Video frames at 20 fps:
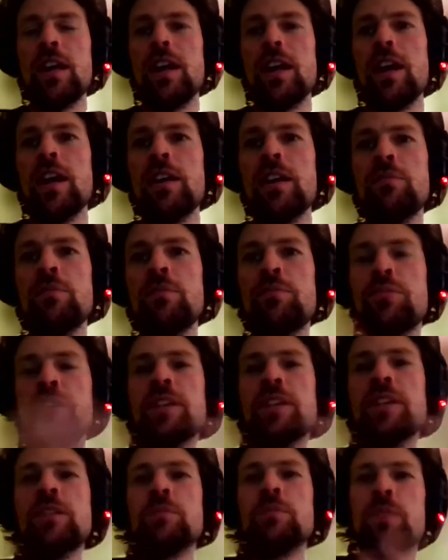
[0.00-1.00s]
and
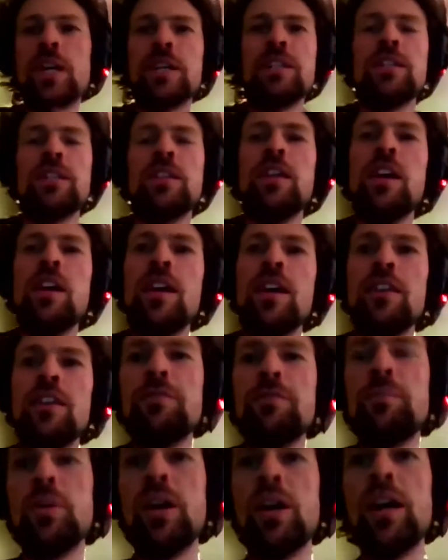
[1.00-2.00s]
bring them back to life
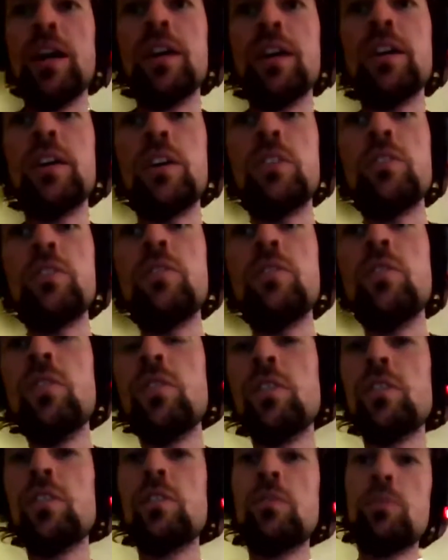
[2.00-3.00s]
by
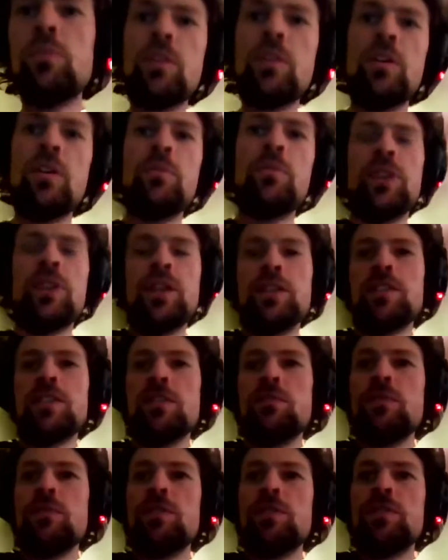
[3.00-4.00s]
using them in
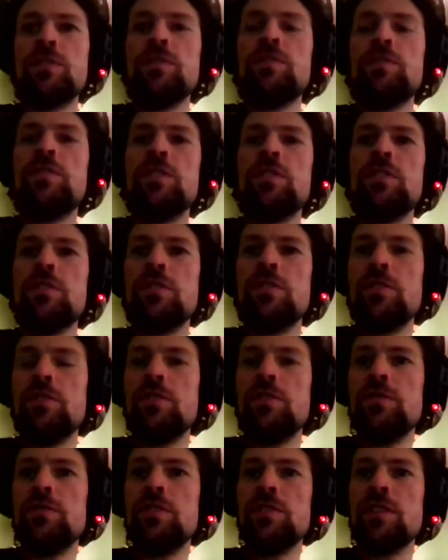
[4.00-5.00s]
combination with sort of
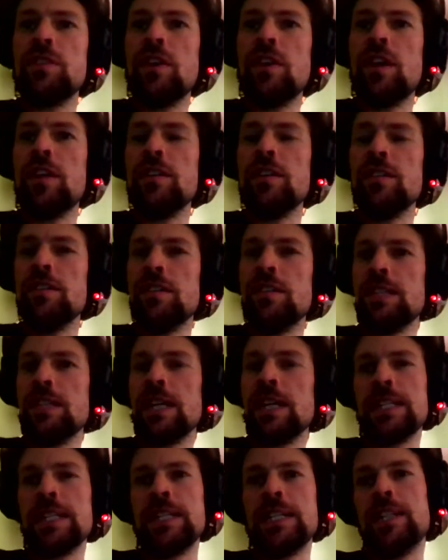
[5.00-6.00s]
digital design
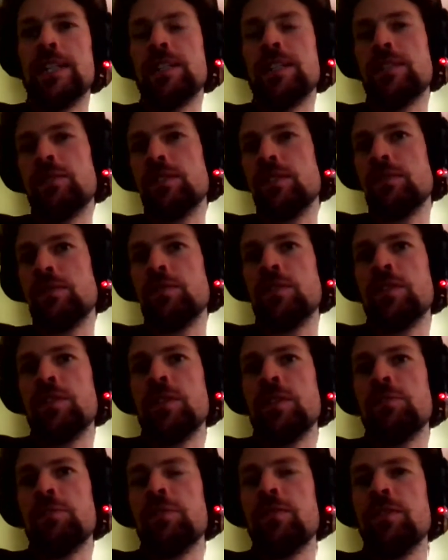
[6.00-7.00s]
techniques, which is what
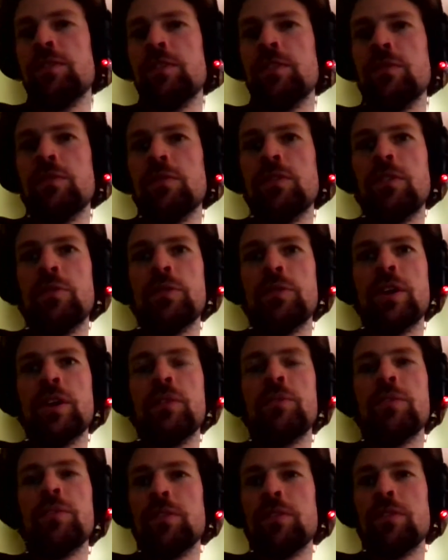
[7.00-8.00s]
that pavilion was all about.
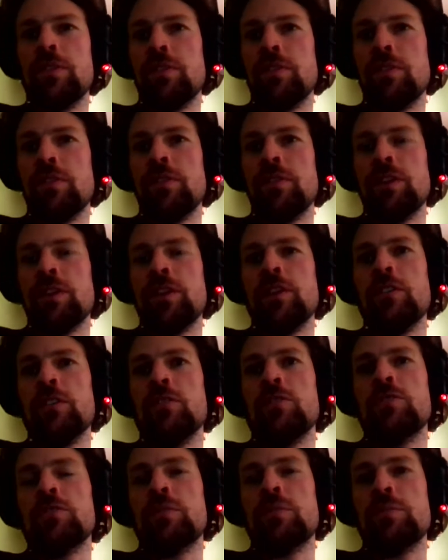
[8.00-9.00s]
We thought there was like a
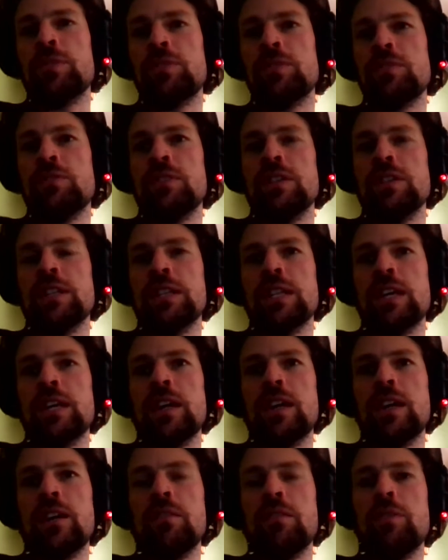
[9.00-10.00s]
huge opportunity
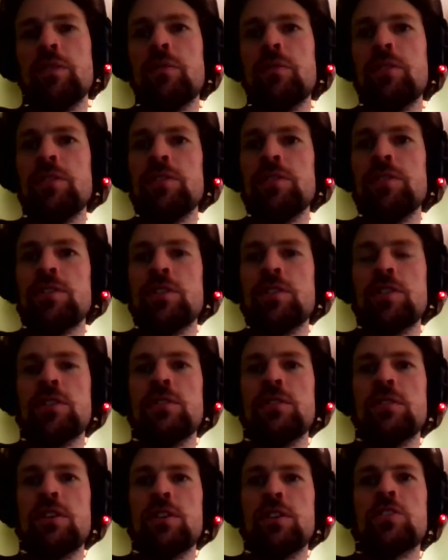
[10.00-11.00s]
there, and we wanted to
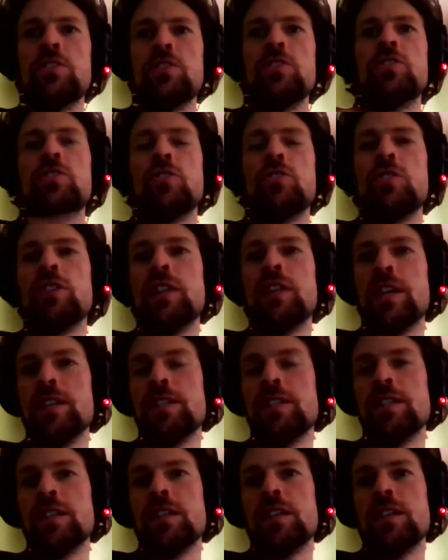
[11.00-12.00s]

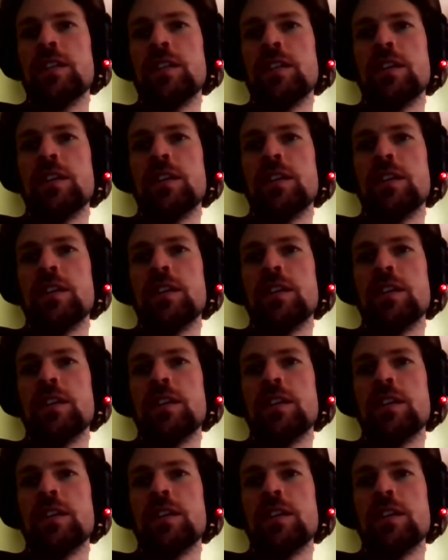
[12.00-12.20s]
showcase it